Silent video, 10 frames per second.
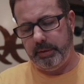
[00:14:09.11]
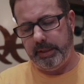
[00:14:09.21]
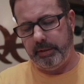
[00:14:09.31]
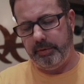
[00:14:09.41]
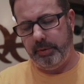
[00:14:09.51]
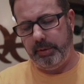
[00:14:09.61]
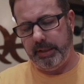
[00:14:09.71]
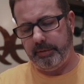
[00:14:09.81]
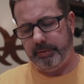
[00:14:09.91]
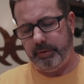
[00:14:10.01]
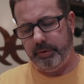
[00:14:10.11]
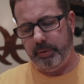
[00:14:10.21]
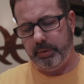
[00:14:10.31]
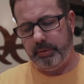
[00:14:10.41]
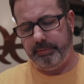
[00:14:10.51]
Yeah,
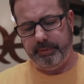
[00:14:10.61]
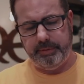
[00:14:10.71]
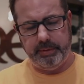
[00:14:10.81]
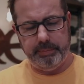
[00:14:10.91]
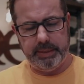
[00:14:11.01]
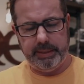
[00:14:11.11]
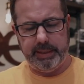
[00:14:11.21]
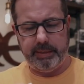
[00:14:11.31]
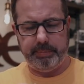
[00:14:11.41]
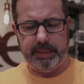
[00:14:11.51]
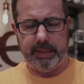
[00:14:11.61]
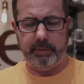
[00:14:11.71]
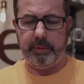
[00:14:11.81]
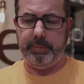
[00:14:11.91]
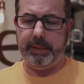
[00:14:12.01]
2,250 milliamp
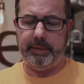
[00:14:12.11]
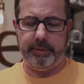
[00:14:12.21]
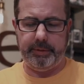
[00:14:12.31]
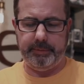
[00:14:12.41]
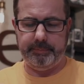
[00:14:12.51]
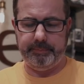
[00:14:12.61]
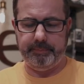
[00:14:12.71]
hour battery.